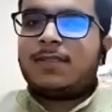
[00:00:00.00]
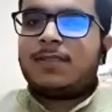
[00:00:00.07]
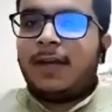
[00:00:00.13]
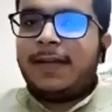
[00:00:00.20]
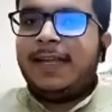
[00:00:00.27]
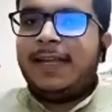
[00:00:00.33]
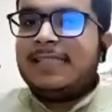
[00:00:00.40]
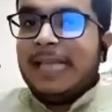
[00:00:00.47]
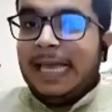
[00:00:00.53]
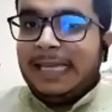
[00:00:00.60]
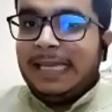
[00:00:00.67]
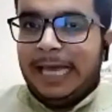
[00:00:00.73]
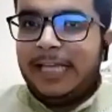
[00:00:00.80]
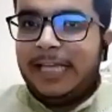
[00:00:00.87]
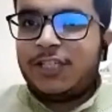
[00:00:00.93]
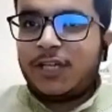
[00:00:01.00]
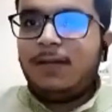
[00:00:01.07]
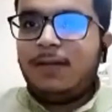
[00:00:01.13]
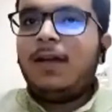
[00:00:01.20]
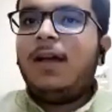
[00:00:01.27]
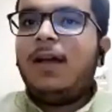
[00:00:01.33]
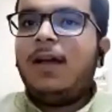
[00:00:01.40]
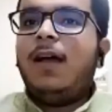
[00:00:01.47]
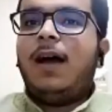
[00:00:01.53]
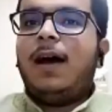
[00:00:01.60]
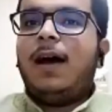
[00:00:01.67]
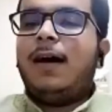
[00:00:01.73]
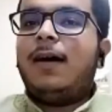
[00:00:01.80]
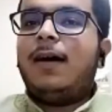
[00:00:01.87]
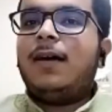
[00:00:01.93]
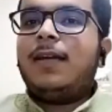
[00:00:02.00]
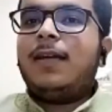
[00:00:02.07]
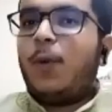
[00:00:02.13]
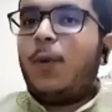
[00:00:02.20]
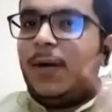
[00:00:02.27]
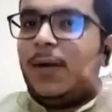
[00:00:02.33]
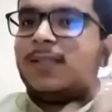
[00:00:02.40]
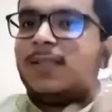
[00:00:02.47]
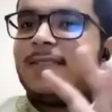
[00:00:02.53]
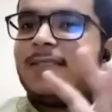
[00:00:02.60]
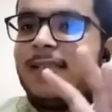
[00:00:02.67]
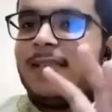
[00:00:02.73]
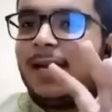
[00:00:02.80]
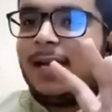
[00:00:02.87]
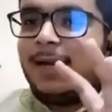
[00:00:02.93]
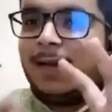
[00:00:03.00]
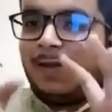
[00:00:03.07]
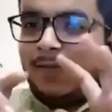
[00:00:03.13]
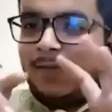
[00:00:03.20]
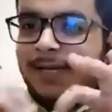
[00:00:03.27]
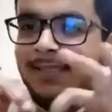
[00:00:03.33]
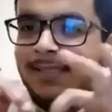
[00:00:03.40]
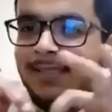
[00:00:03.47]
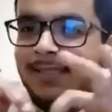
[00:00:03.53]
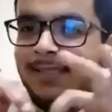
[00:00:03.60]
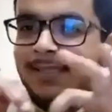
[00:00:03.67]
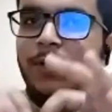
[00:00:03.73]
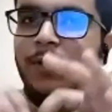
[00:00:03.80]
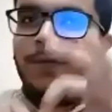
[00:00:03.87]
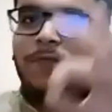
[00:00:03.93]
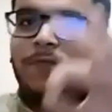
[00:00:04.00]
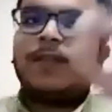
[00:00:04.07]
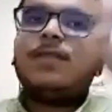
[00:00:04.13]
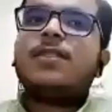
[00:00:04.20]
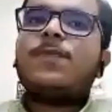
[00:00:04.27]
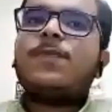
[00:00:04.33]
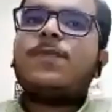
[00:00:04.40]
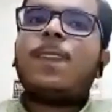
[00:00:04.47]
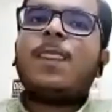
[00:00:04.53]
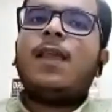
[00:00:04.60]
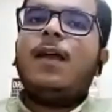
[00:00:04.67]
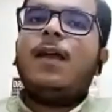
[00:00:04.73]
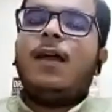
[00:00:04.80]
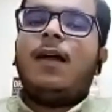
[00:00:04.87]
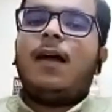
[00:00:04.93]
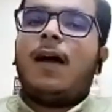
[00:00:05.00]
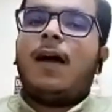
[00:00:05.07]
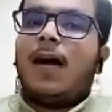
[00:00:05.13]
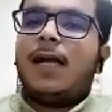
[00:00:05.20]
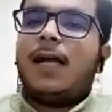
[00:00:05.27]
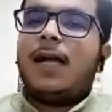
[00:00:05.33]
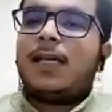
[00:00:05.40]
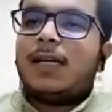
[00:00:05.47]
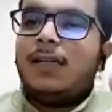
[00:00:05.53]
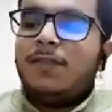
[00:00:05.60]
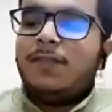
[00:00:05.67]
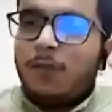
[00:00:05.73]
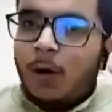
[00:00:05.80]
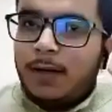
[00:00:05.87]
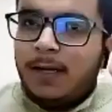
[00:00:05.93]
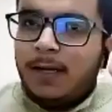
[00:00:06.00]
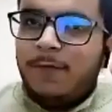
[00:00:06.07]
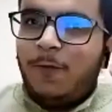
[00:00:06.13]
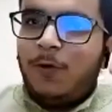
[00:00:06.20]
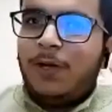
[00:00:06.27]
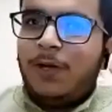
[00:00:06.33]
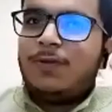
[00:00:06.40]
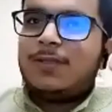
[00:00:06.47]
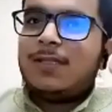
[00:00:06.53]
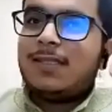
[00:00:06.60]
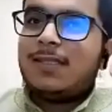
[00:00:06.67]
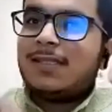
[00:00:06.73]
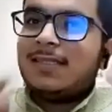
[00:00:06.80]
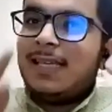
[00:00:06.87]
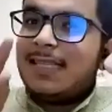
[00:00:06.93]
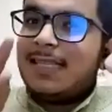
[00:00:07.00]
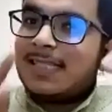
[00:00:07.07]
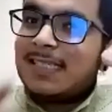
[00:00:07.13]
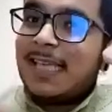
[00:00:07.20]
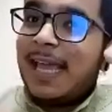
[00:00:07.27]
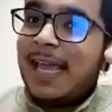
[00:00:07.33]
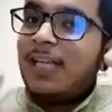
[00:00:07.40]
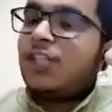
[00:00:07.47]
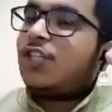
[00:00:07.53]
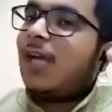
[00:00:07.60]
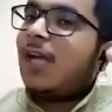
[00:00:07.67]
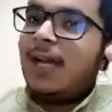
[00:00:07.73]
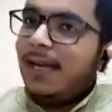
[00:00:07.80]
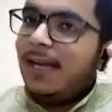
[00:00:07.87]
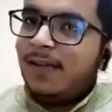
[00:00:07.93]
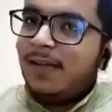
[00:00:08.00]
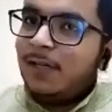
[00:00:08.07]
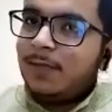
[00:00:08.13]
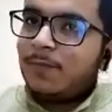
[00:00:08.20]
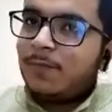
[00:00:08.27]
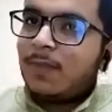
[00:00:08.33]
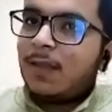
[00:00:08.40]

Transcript: studies engage in. Now understand it has a very, minute difference. Article 44 uses the state shall endeavor,